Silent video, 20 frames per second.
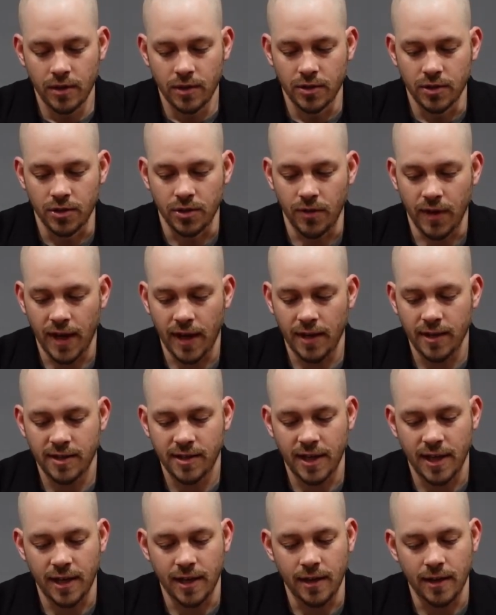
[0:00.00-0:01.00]
So that is
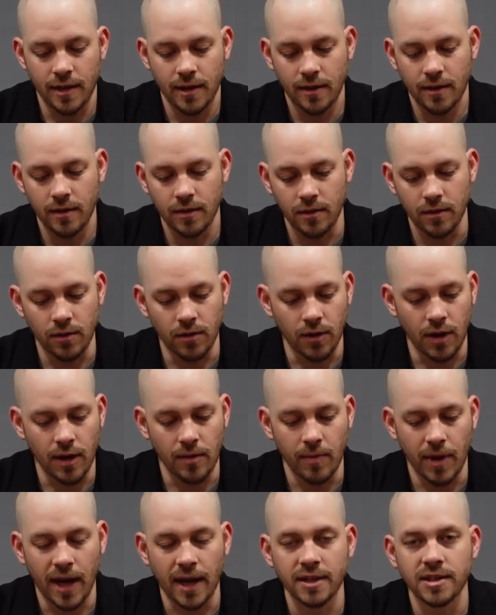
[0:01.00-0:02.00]
a little
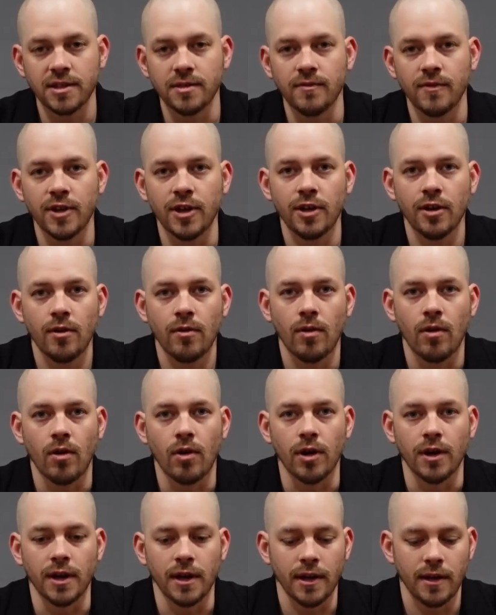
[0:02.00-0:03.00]
unboxing video
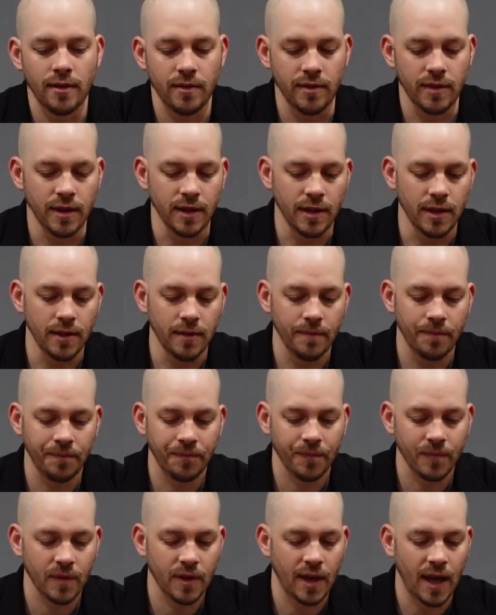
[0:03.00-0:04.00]
on the
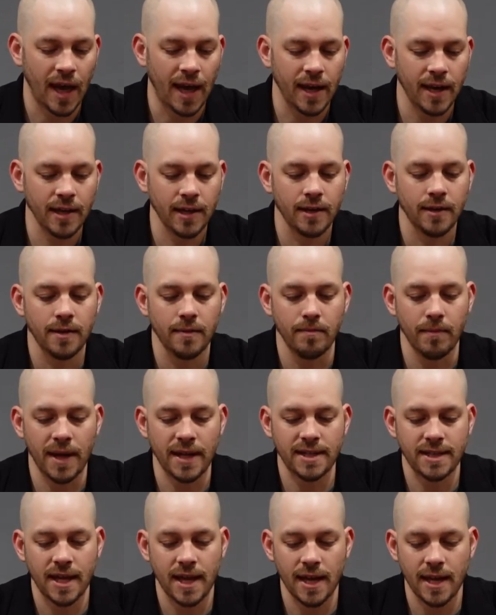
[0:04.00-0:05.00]
Canik
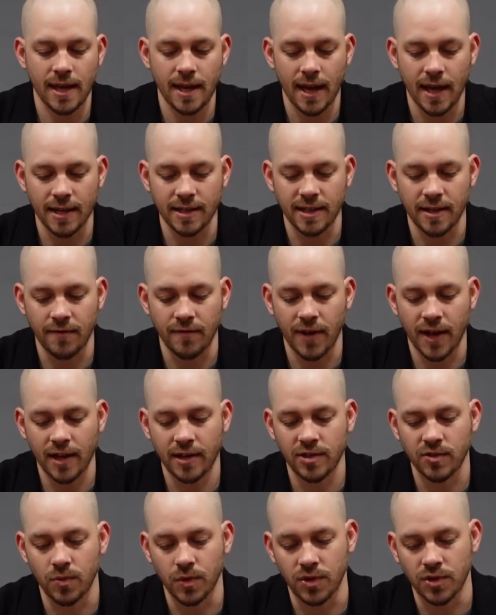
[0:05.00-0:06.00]
Mete
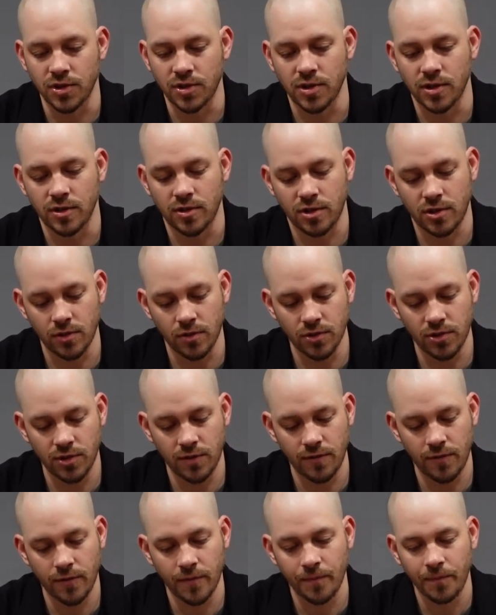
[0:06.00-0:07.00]
SFX, which is an
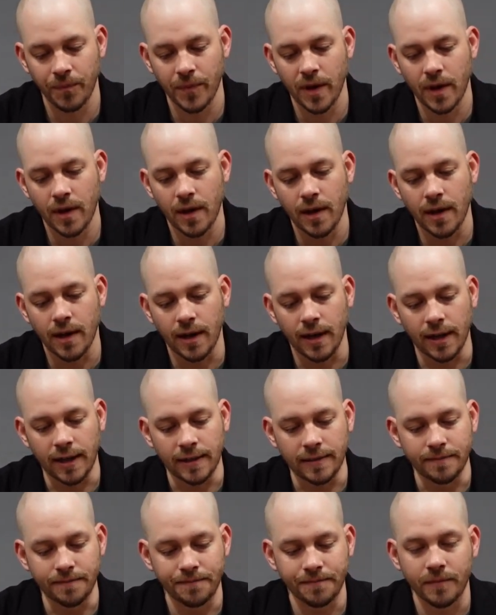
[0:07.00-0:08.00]
exclusive.
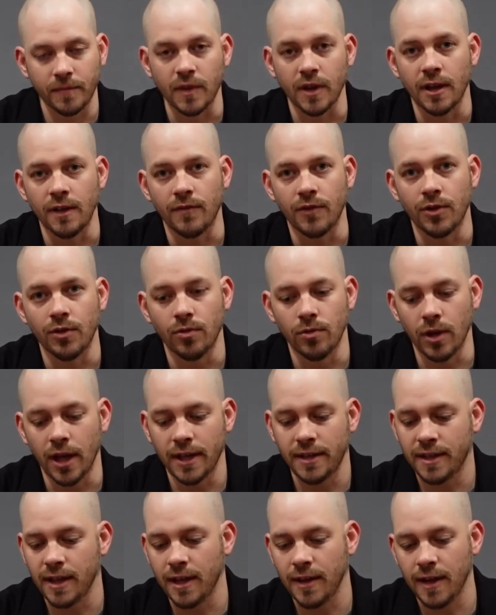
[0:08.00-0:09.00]
If you
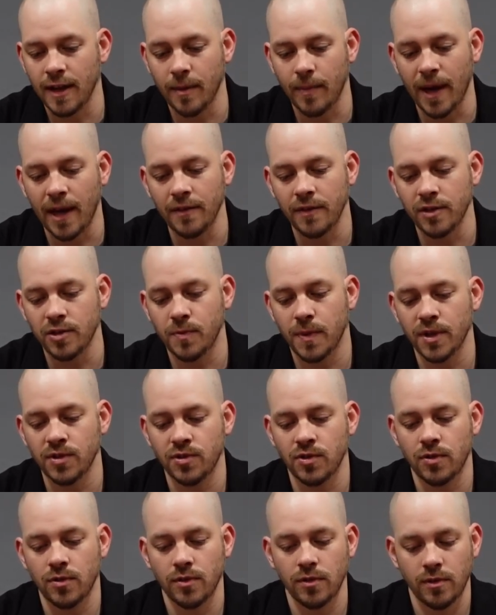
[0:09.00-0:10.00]
liked anything about this
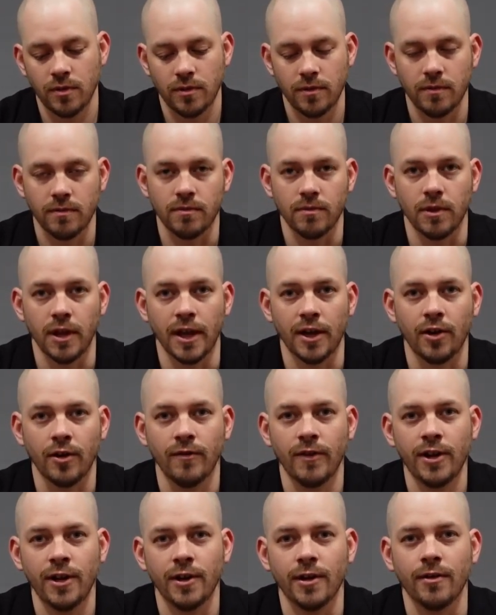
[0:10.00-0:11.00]
pistol, like our
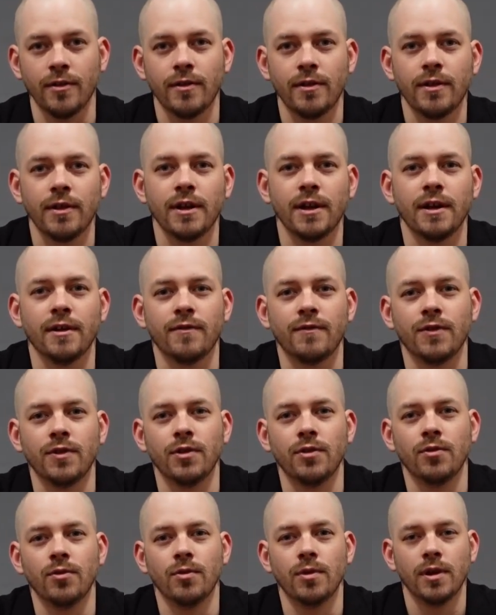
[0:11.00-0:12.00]
video. If
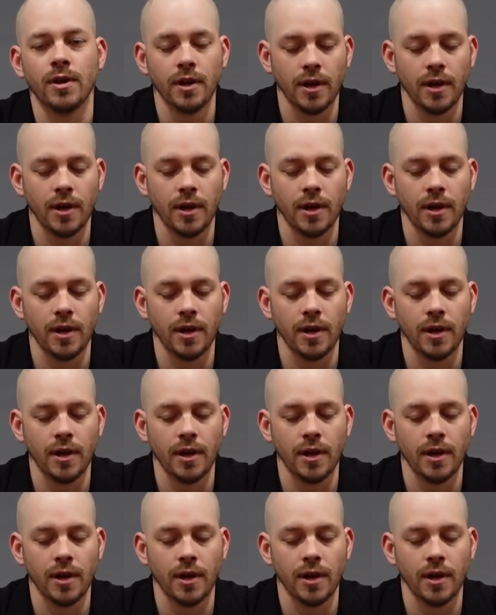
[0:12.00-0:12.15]
you